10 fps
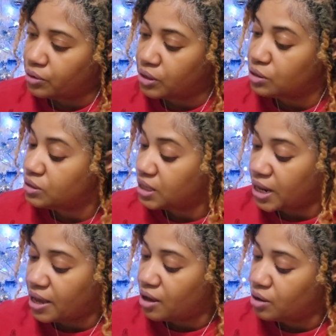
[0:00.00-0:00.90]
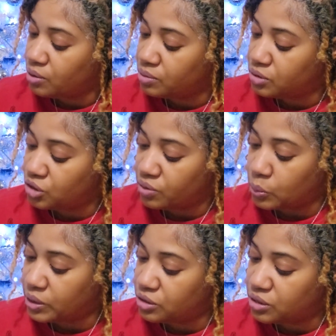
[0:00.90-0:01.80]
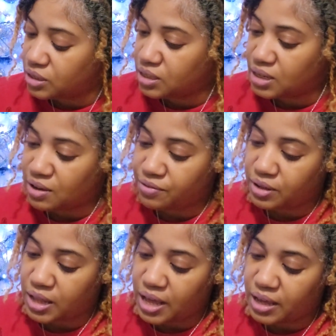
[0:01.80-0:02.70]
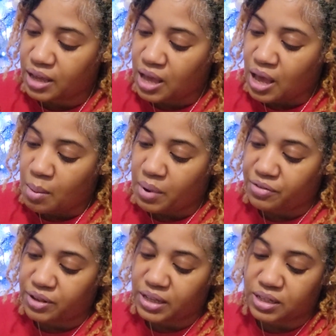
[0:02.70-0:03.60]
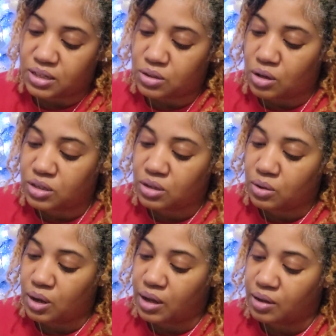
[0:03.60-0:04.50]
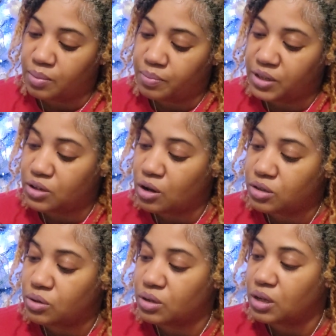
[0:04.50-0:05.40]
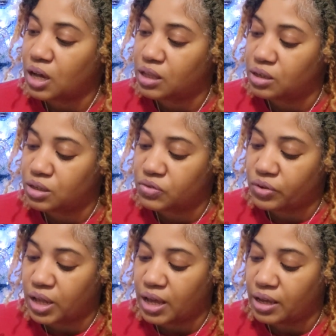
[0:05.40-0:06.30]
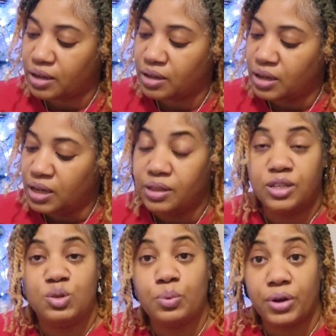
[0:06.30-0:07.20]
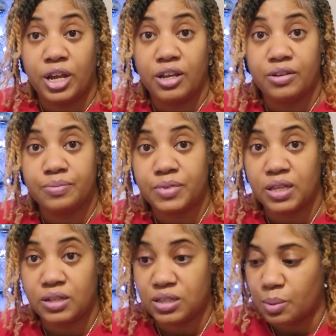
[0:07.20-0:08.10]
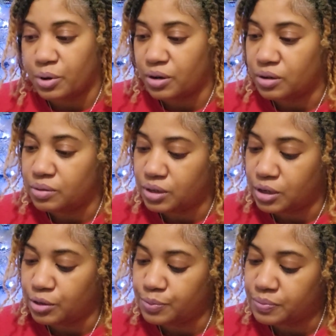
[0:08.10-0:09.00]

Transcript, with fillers: you can use it now during the winter season, I feel like. I feel like this is also, um, these are also good colors for like the spring and the summer, you know?